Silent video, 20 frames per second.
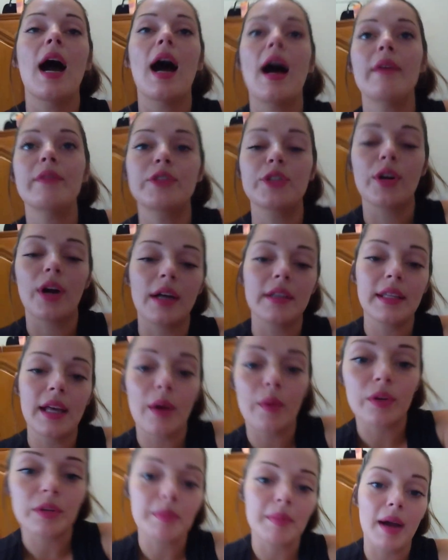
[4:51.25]
I've tried
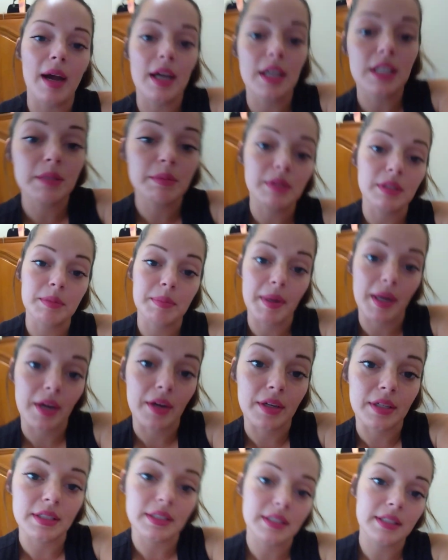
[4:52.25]
that with my husband's
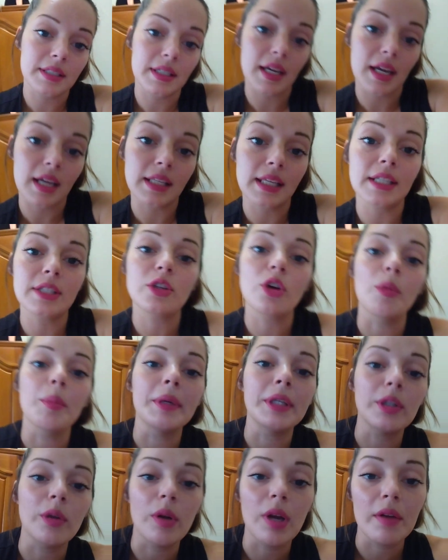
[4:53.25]
parents, and they told
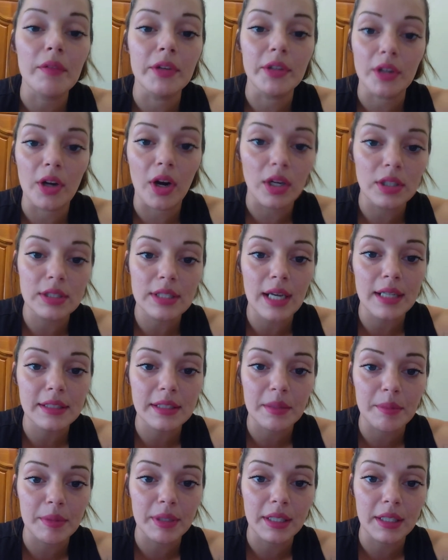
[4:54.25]
me don't ever
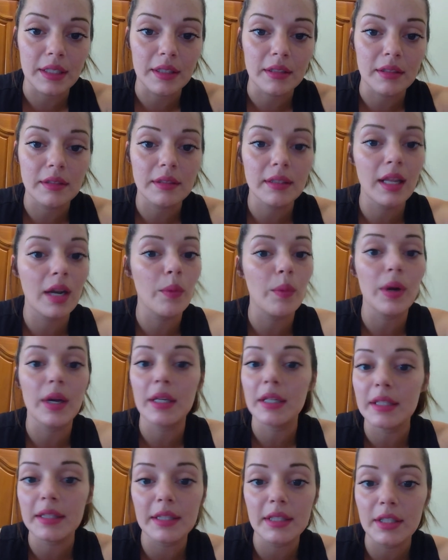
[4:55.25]
contact them again. They don't want
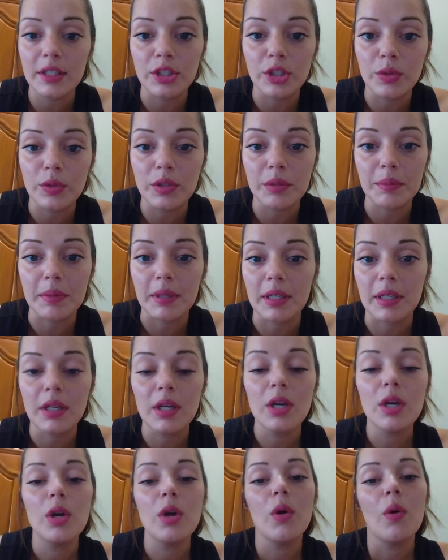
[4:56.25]
anything to do with me.
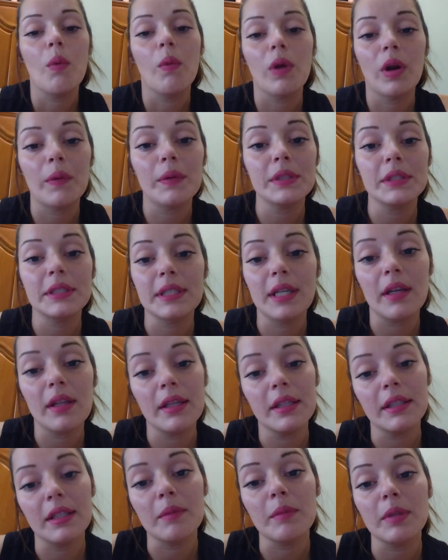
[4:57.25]
when I was
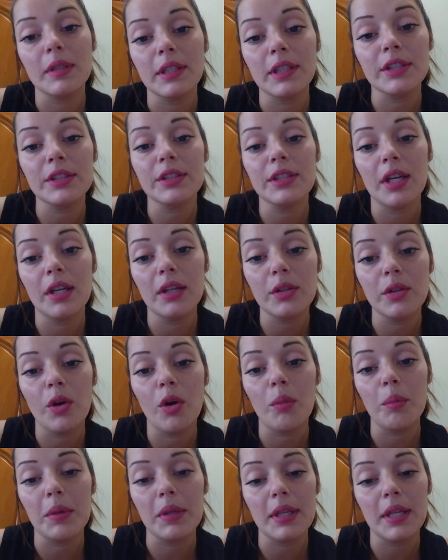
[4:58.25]
telling them that their son
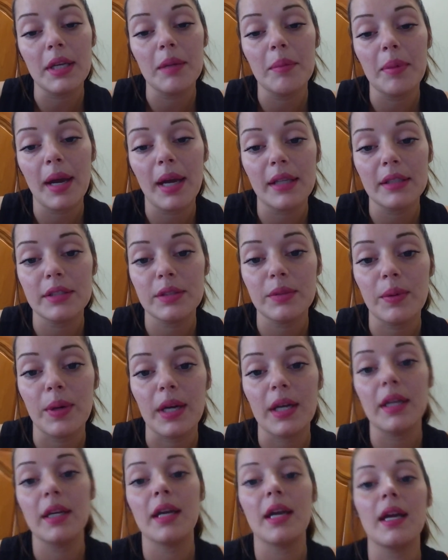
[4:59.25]
told me that he passed
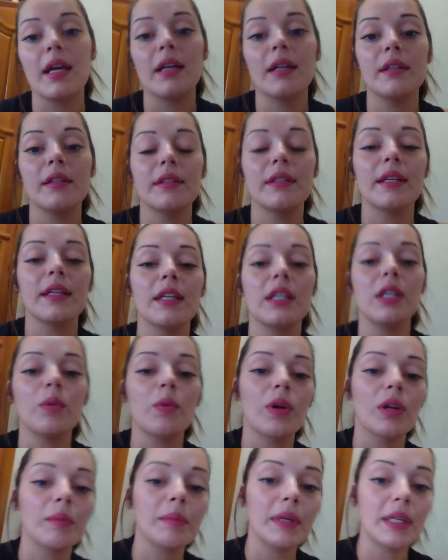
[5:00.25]
away and that he
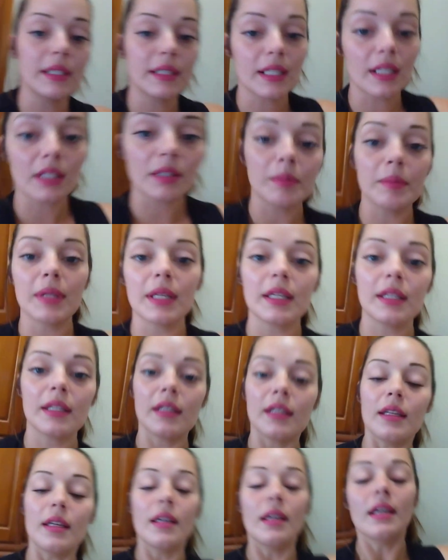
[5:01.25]
wanted me to tell them that
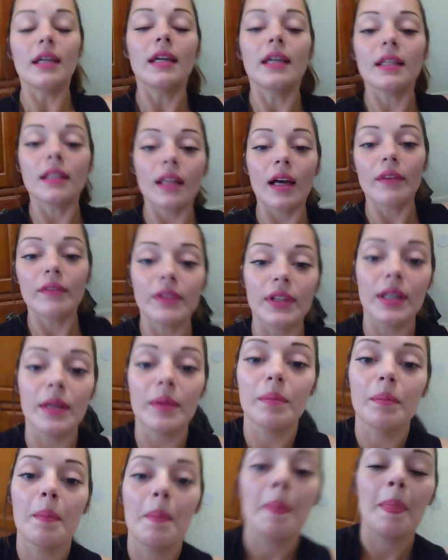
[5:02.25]
he loved
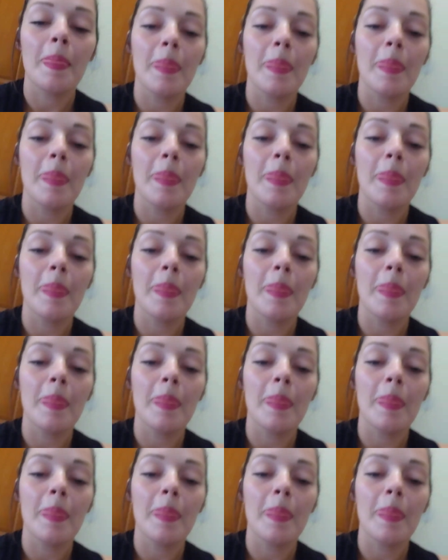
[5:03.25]
them.